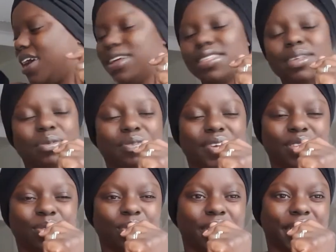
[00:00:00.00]
some of us
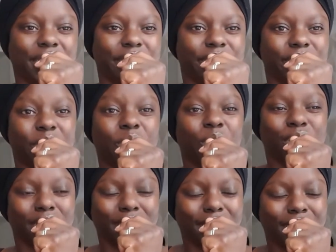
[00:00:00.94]
do iron on the
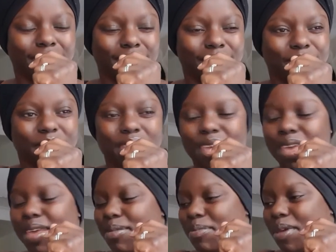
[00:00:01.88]
daily.
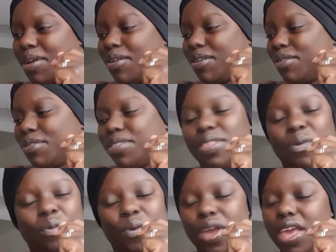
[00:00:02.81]
Because the
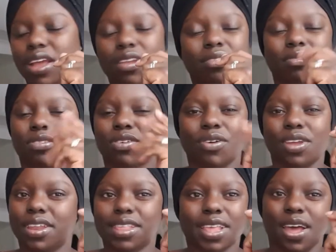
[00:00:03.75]
way clothes go in
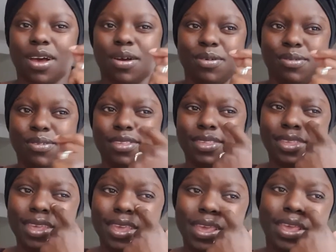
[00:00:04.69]
this house,
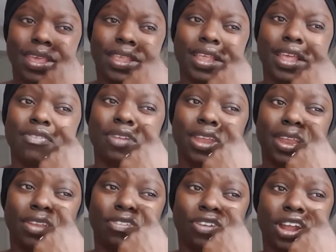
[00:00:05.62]
it's an everyday
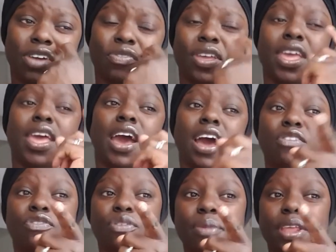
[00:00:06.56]
different outfit. And
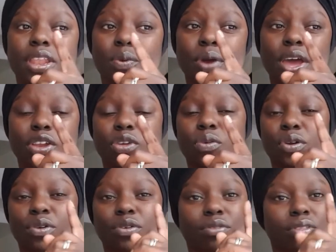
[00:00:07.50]
for me, the way I do it,
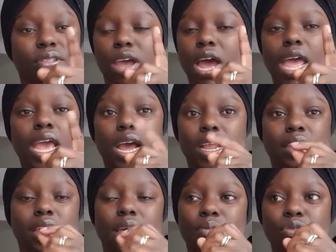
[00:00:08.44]
because I ain't got
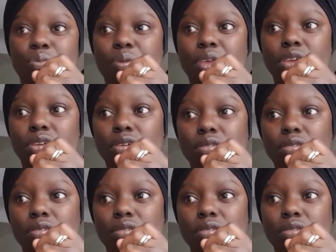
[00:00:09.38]
time to be,